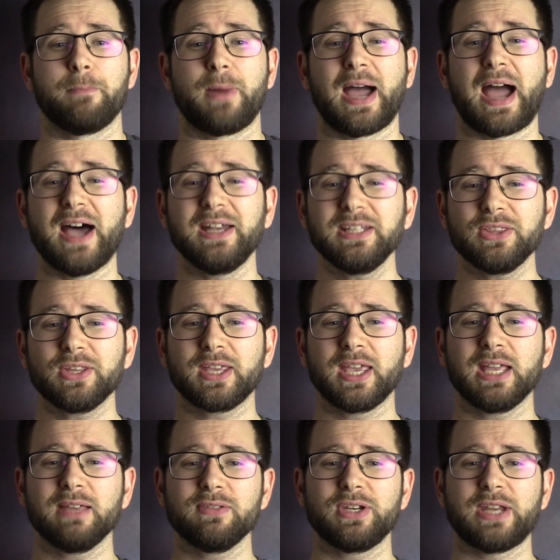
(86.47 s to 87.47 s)
By adding the
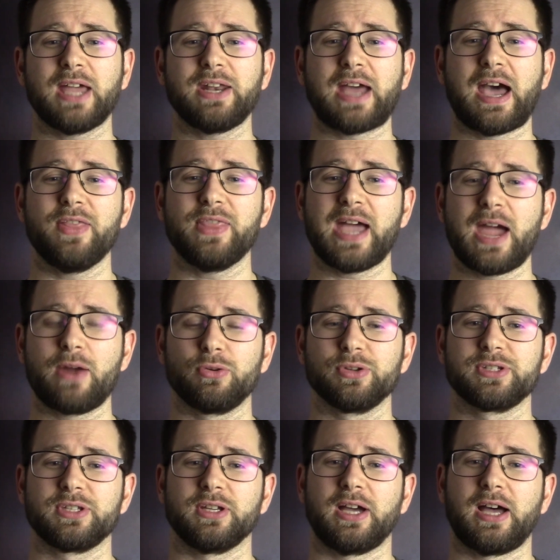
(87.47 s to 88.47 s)
King of the Dead and the
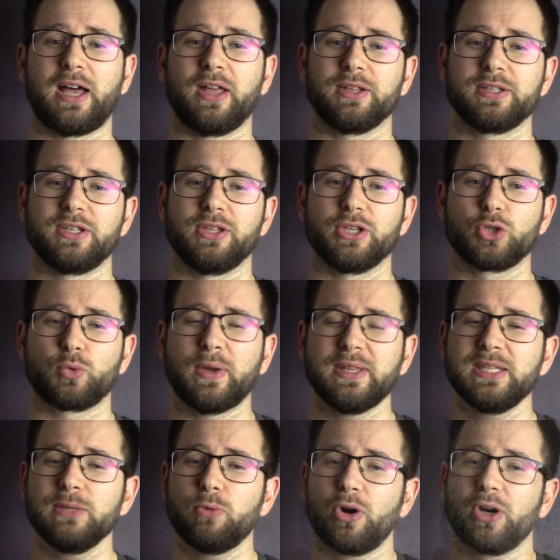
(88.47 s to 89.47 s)
heralds to the
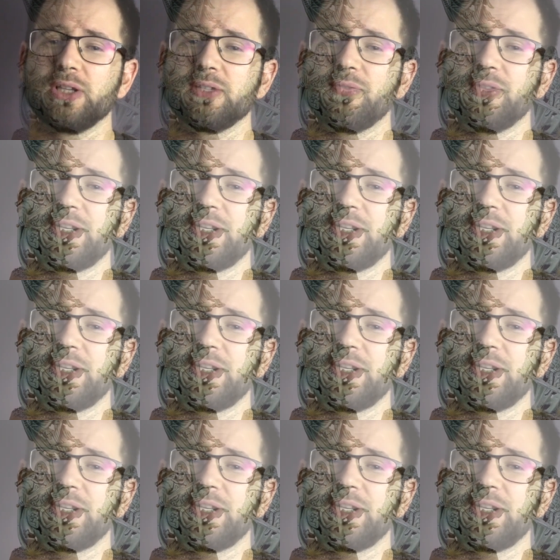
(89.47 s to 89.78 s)
20 warriors of the